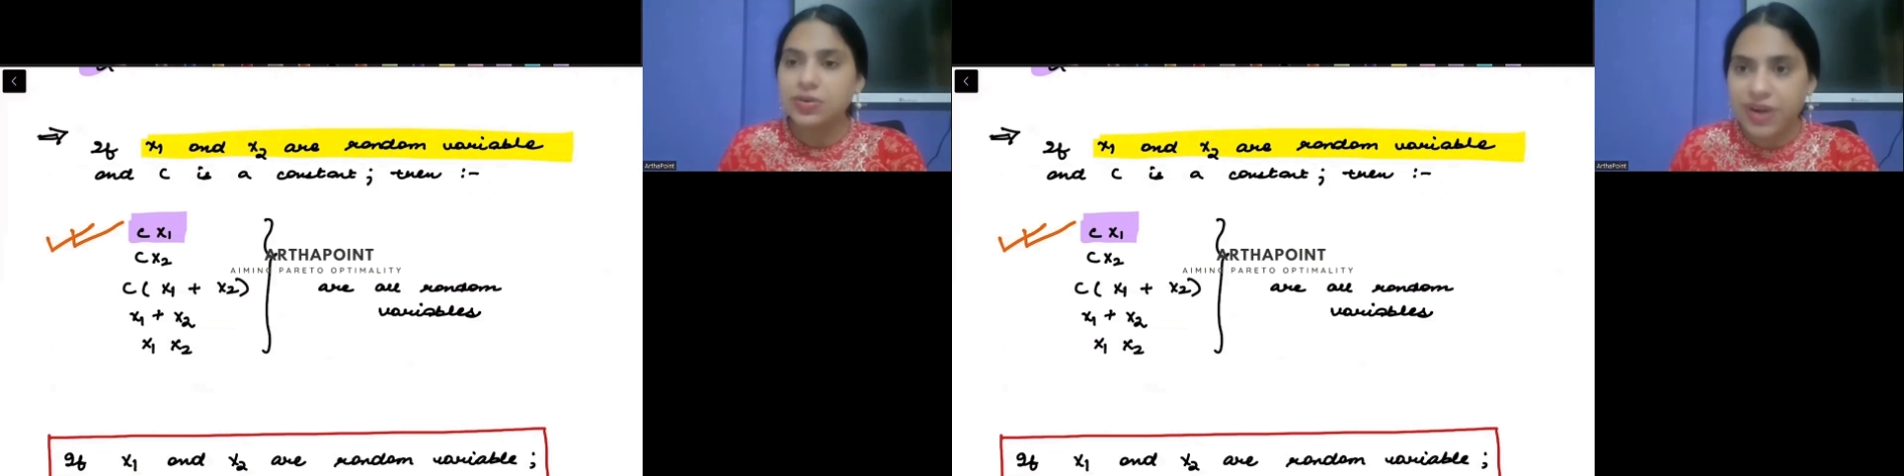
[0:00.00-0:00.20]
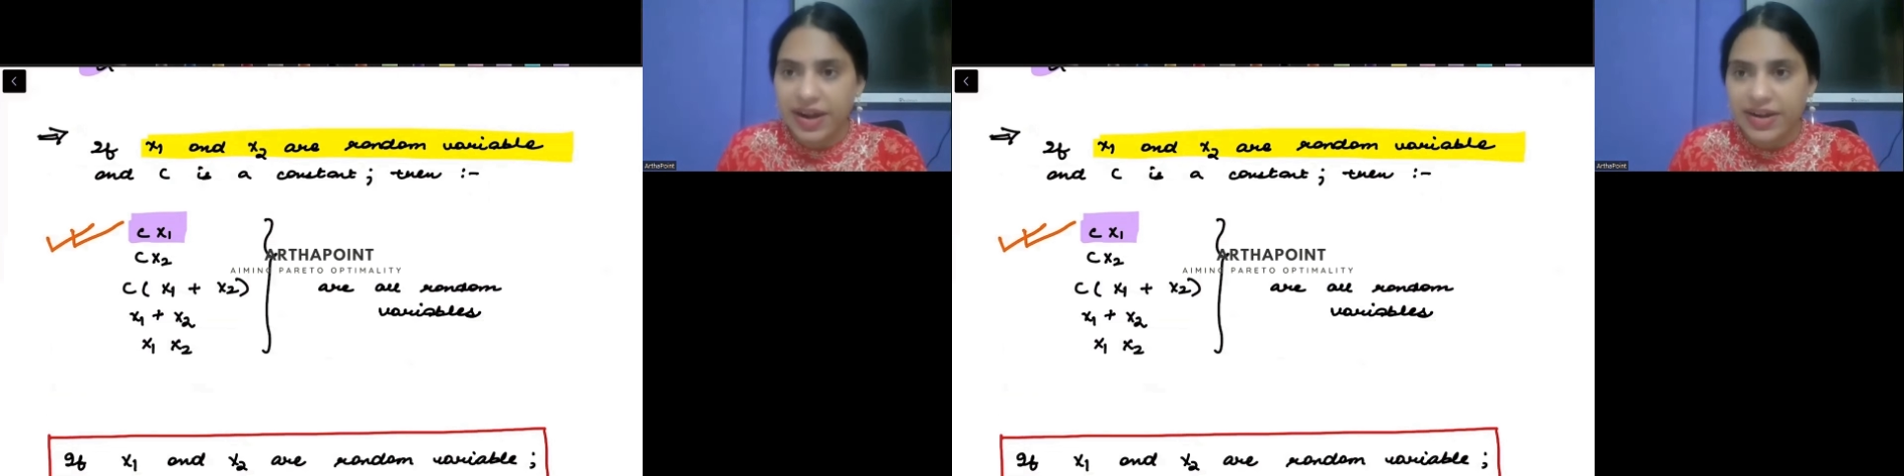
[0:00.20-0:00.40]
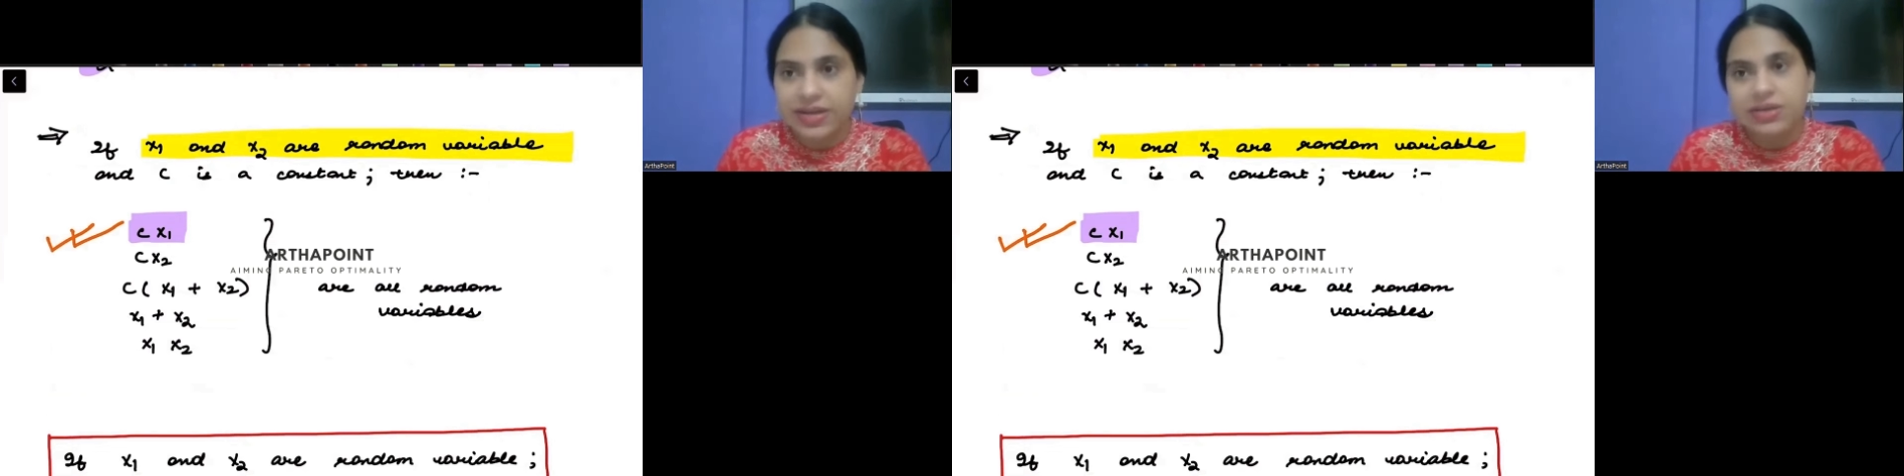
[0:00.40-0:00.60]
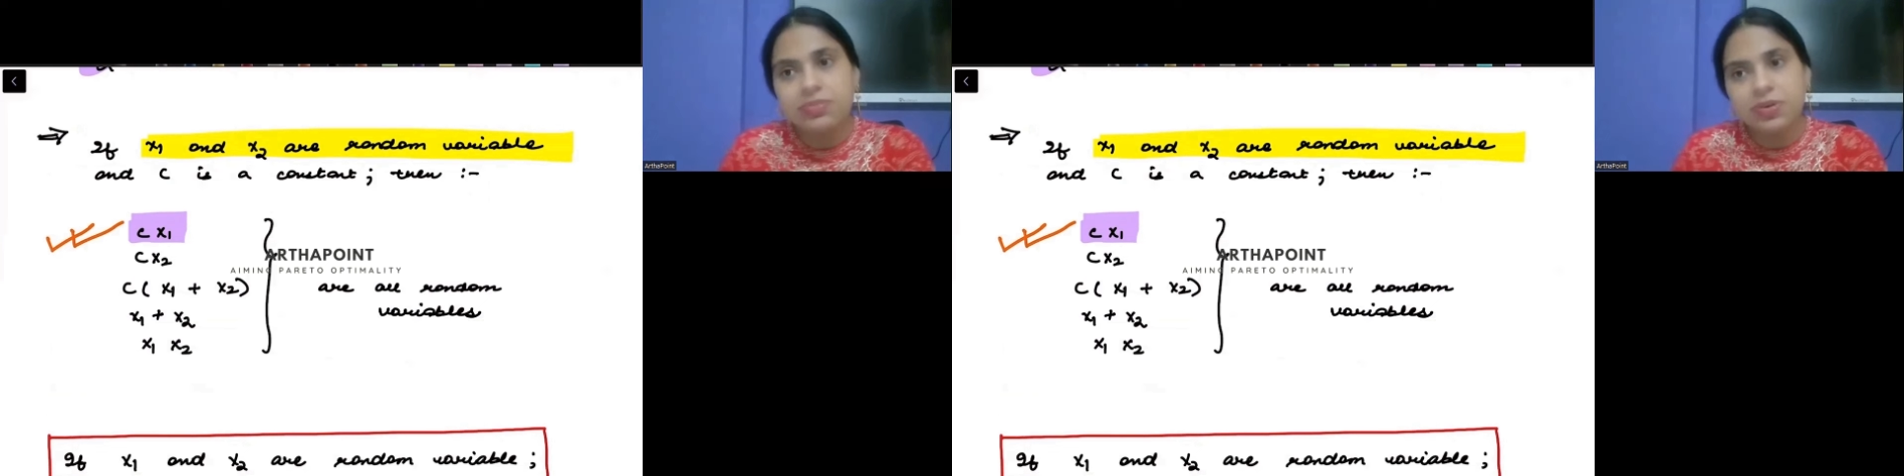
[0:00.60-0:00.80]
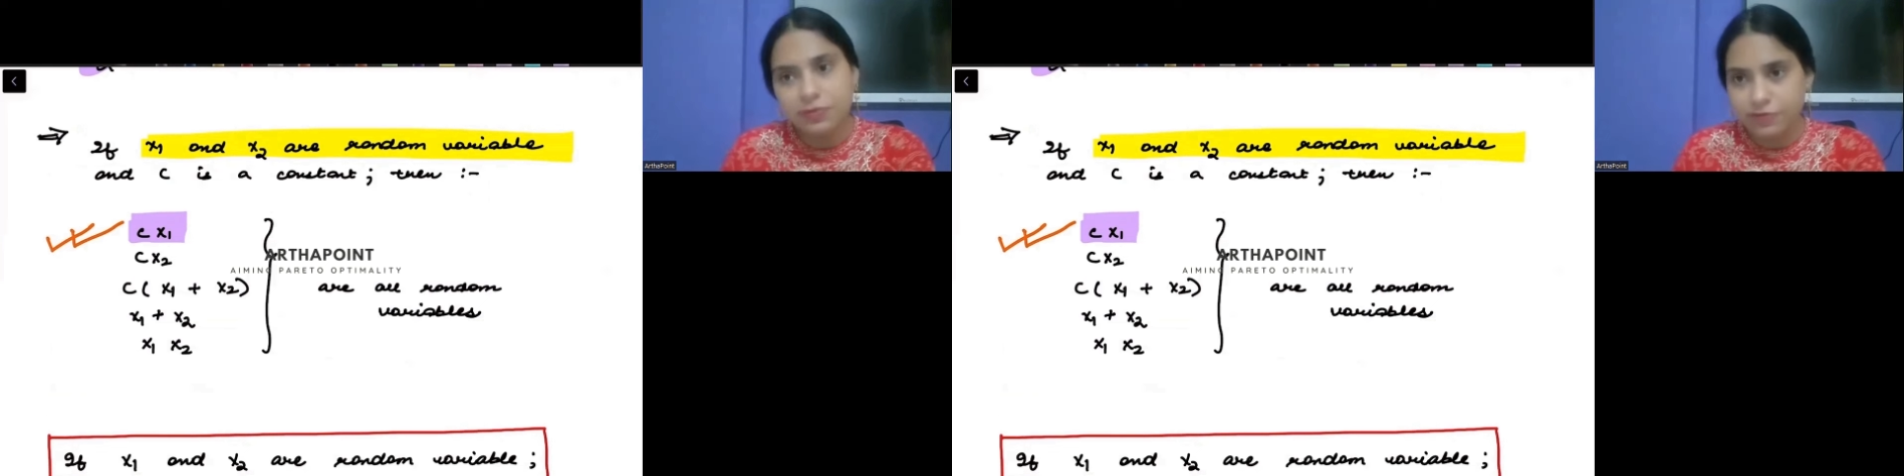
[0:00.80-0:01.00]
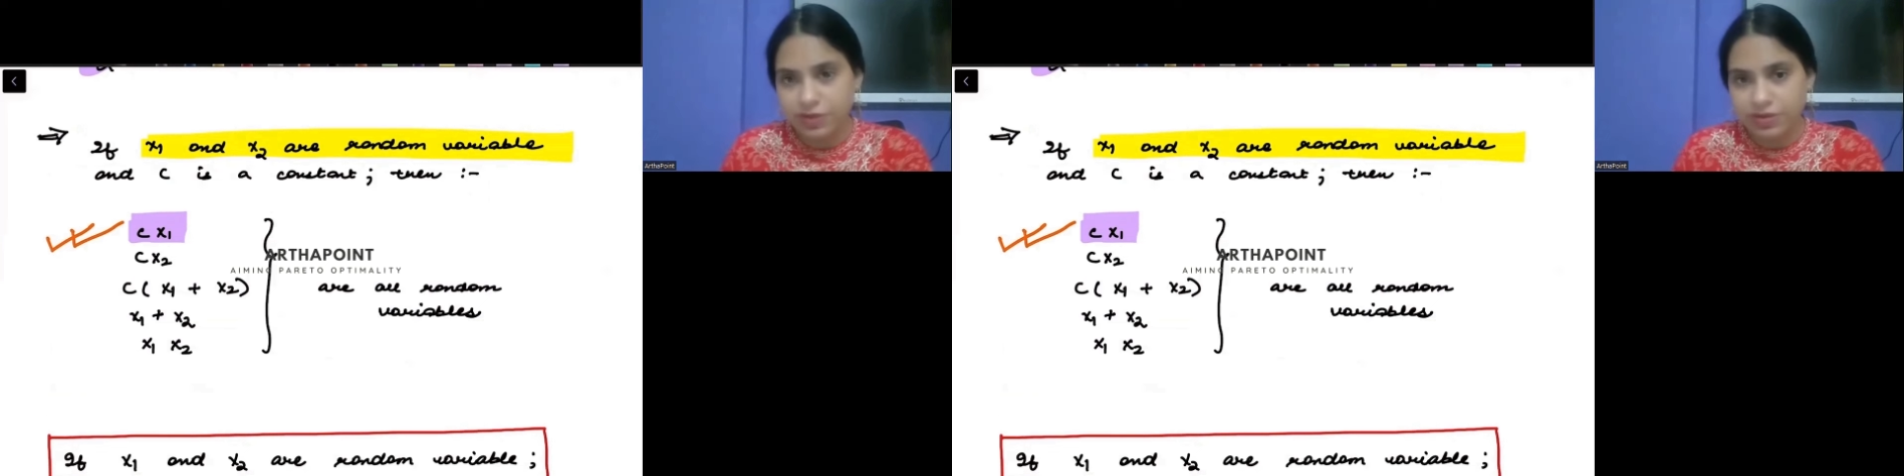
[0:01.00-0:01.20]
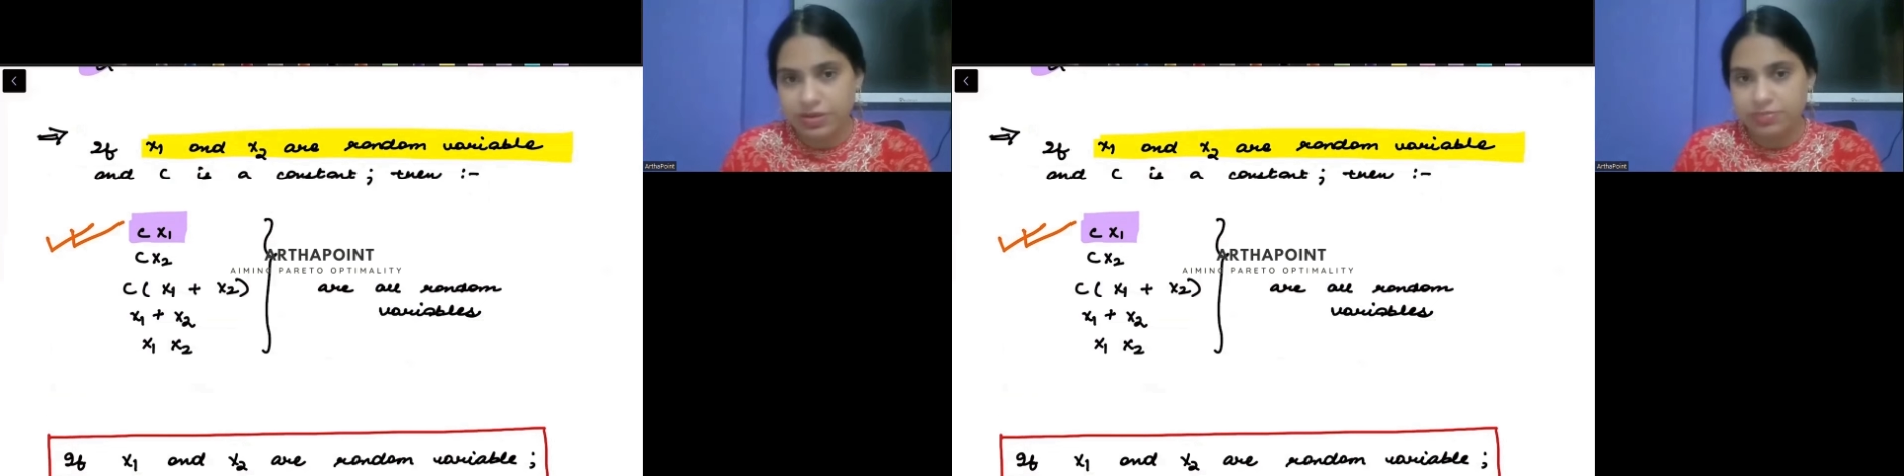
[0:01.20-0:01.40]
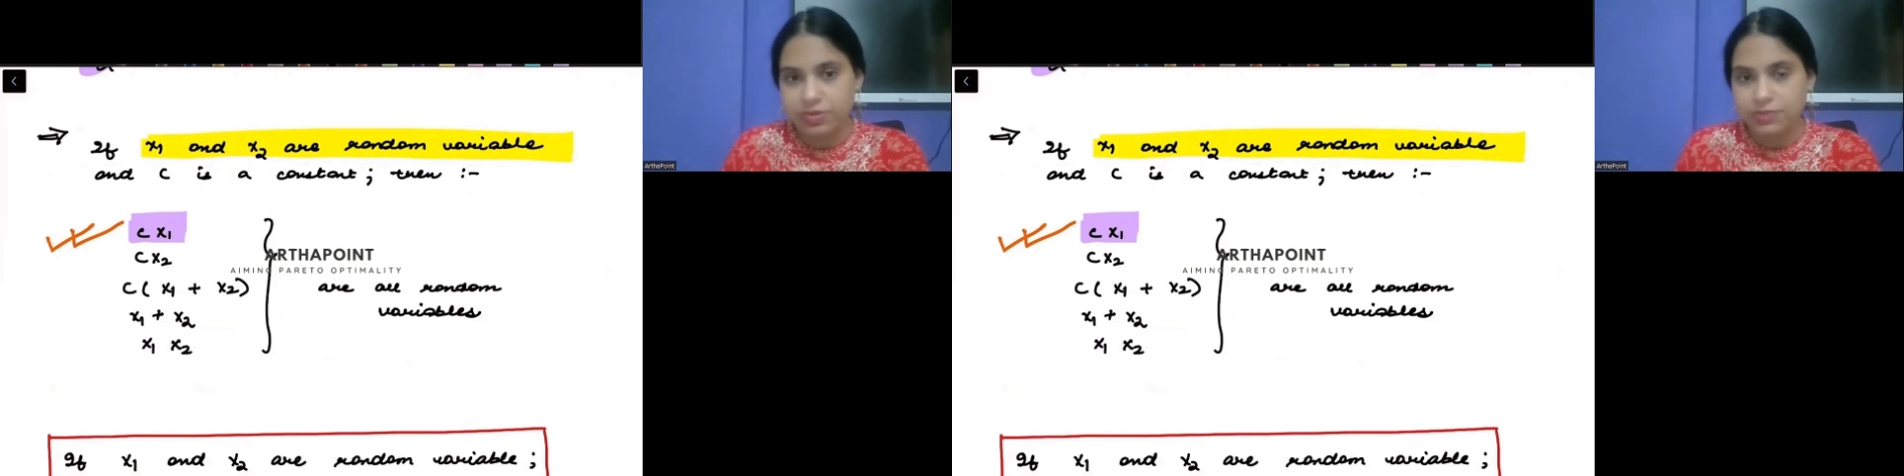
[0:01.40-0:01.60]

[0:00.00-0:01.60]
random variable.